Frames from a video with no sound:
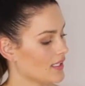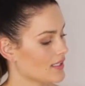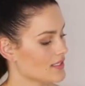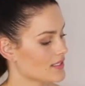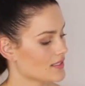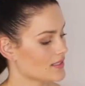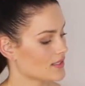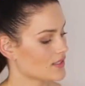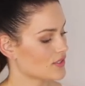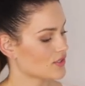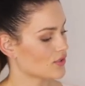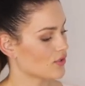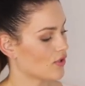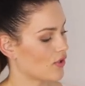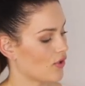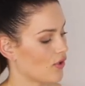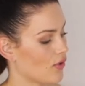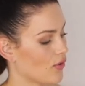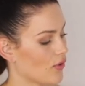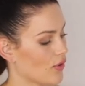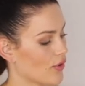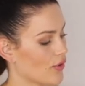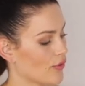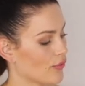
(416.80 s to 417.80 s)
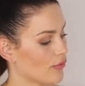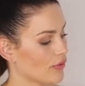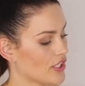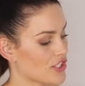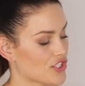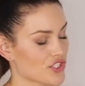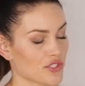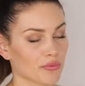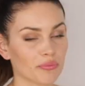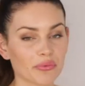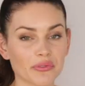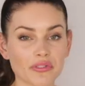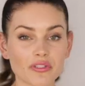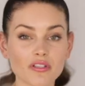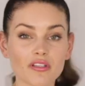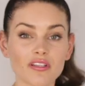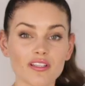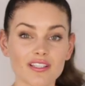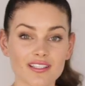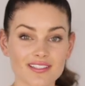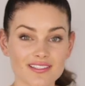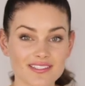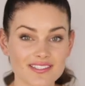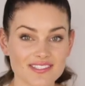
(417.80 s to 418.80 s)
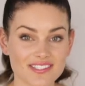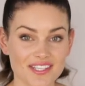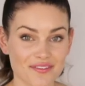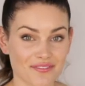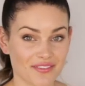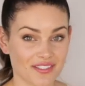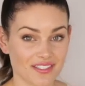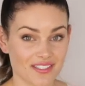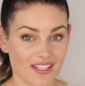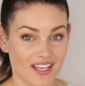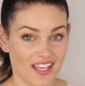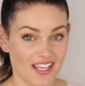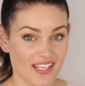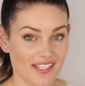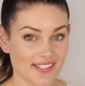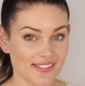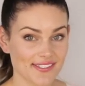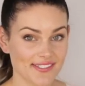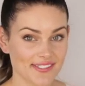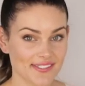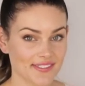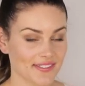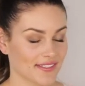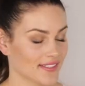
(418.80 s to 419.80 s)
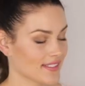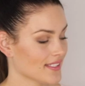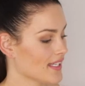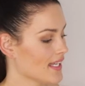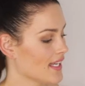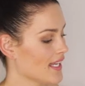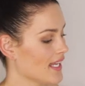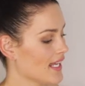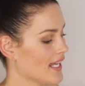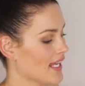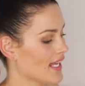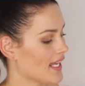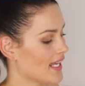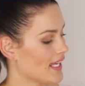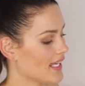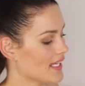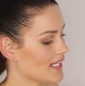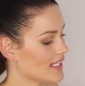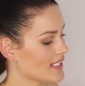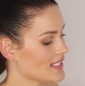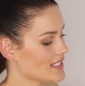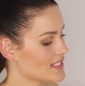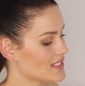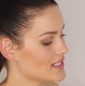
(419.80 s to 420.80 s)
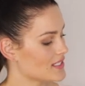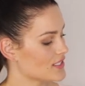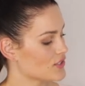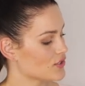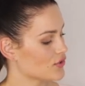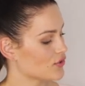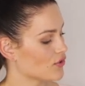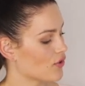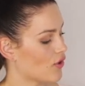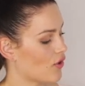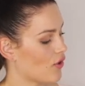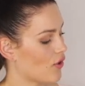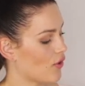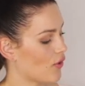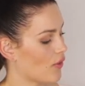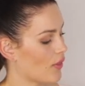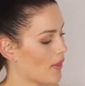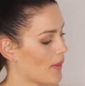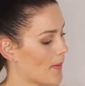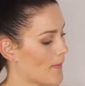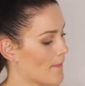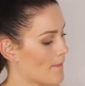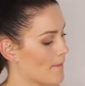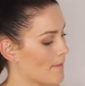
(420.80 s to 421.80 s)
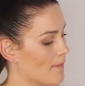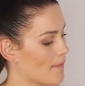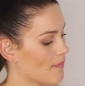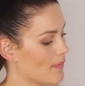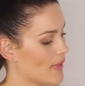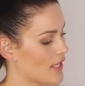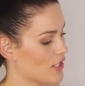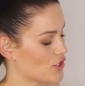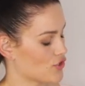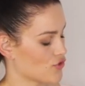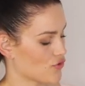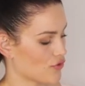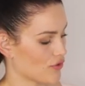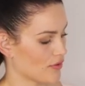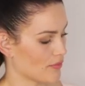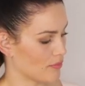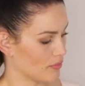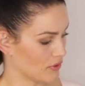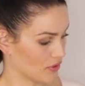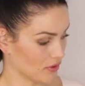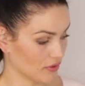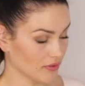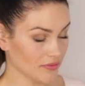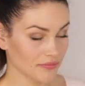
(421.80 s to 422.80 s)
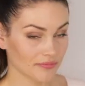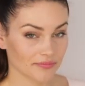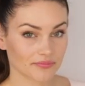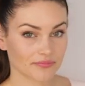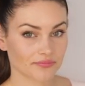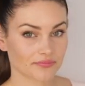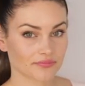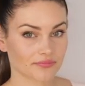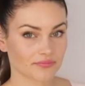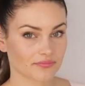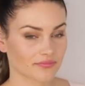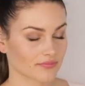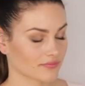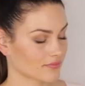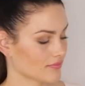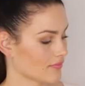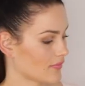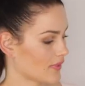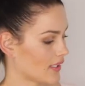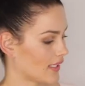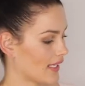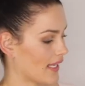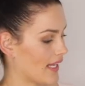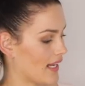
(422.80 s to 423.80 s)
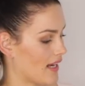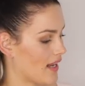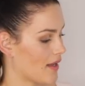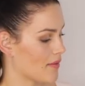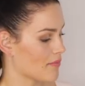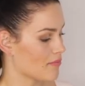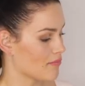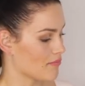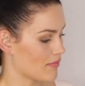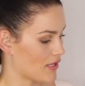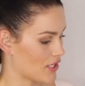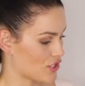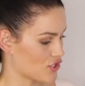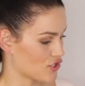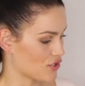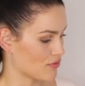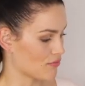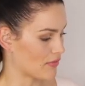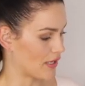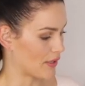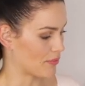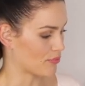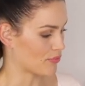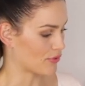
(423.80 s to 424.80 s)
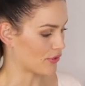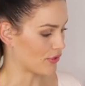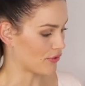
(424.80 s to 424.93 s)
Is this goal reachable in seven days? Is this goal measurable? Can I measure my